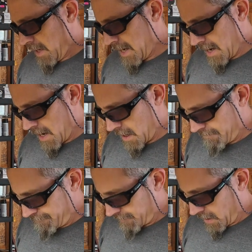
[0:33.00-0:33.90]
Hey,
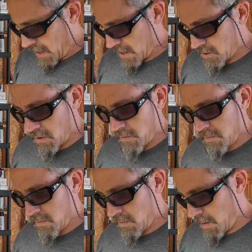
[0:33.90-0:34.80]
yeah, so
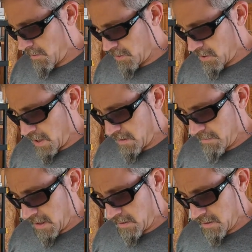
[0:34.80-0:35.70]
I'm gonna try to
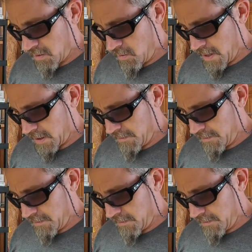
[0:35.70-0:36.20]
make this quick.